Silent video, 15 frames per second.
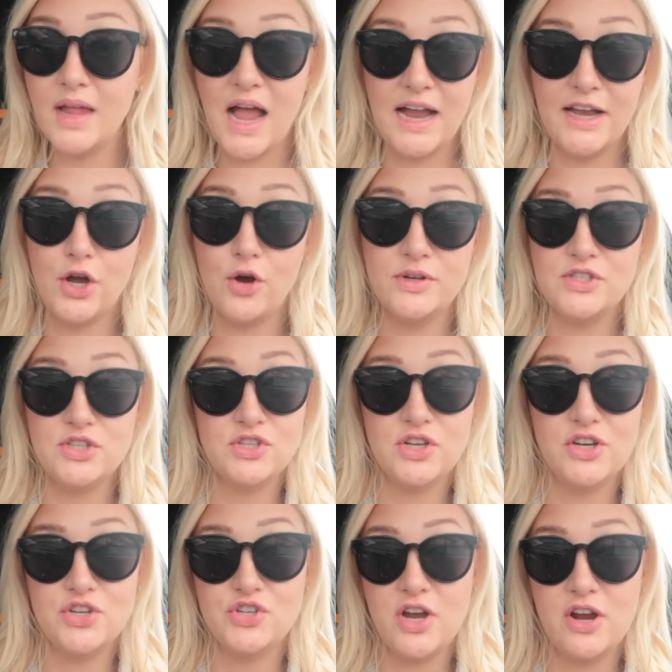I know it's just
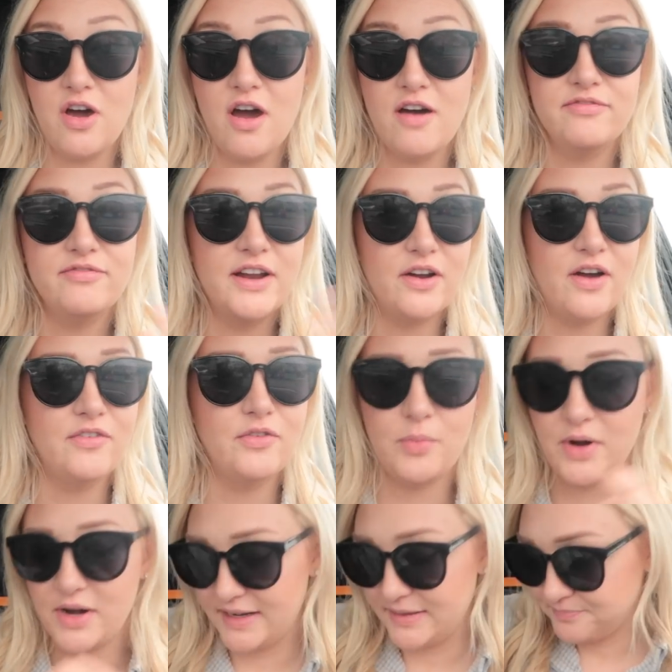gonna shut off. I don't have to
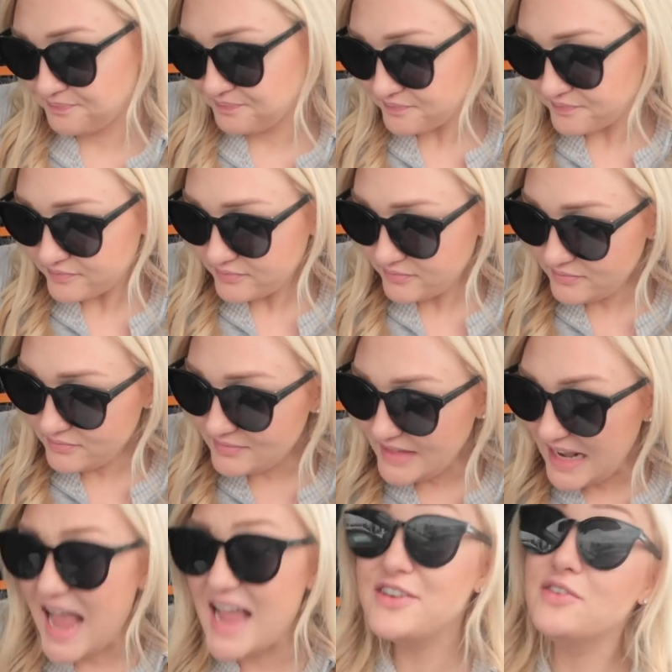worry.
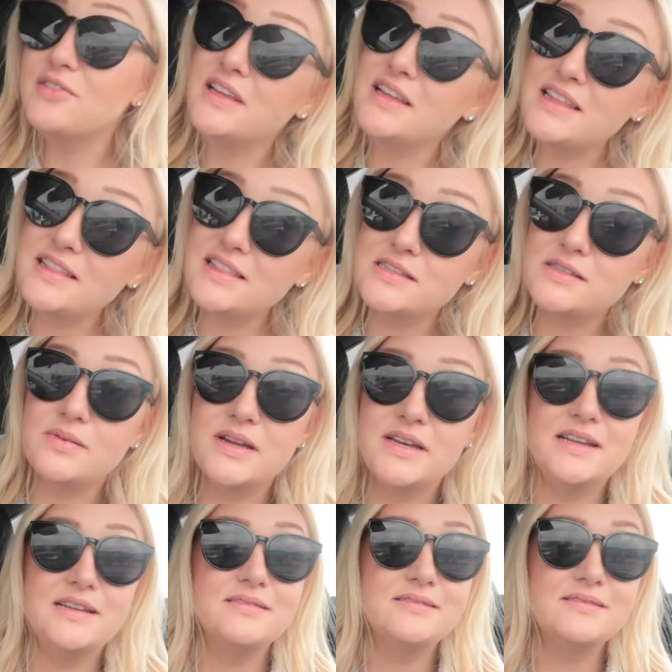I don't think that this
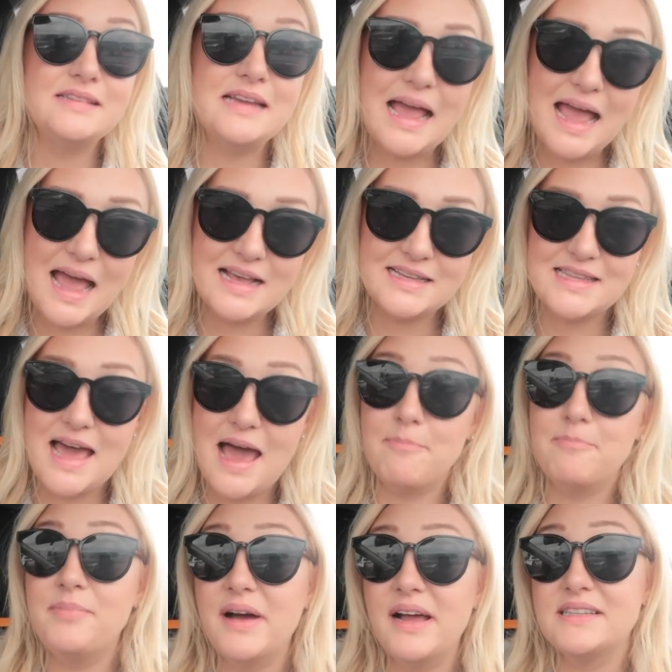one has
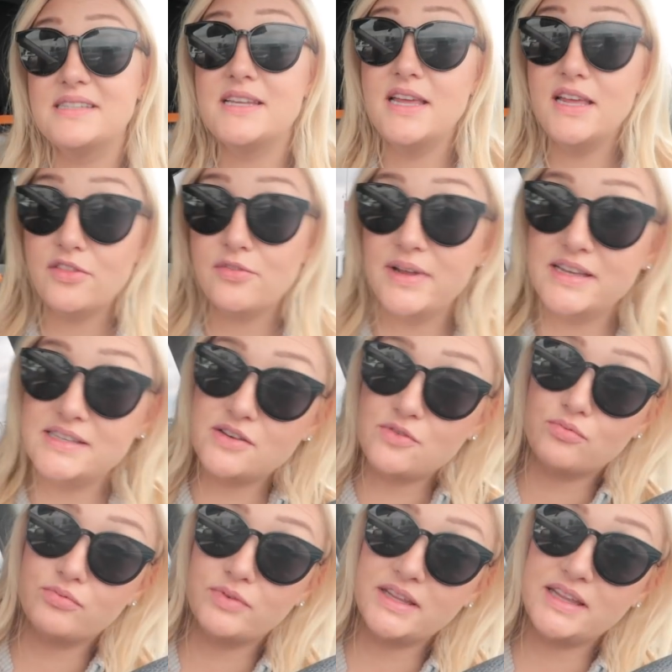that, but T3 is a
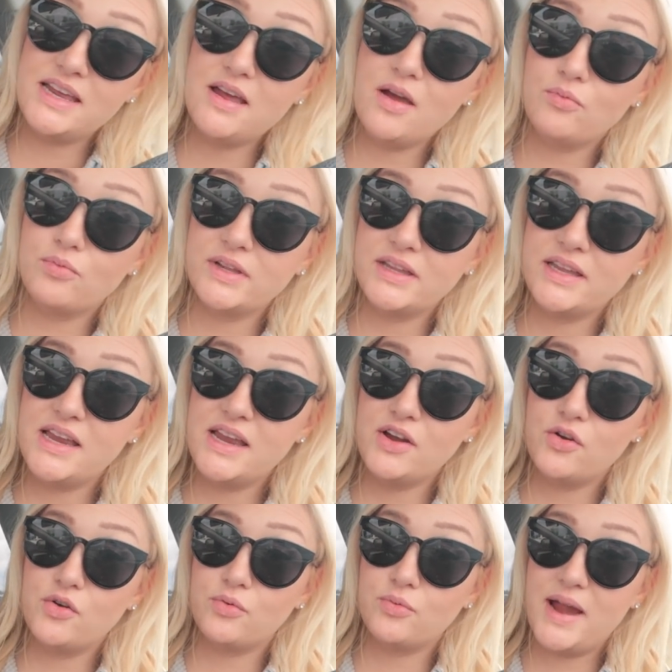really, really
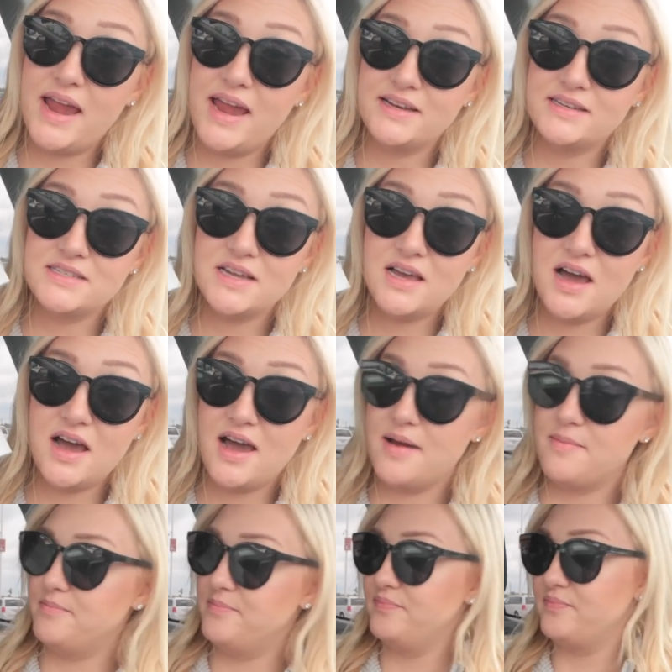great
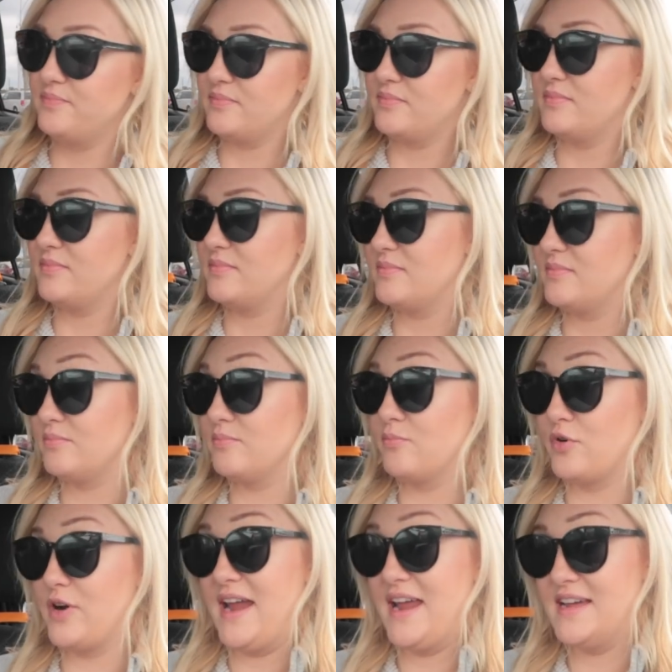
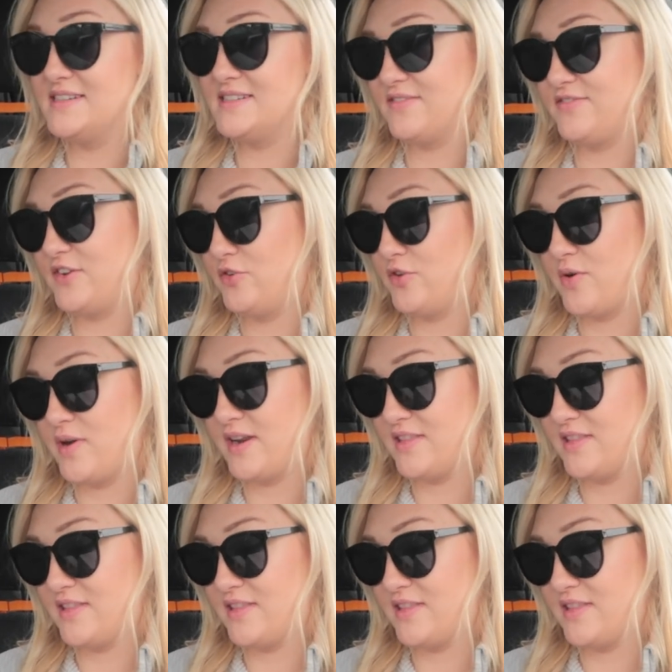brand if you know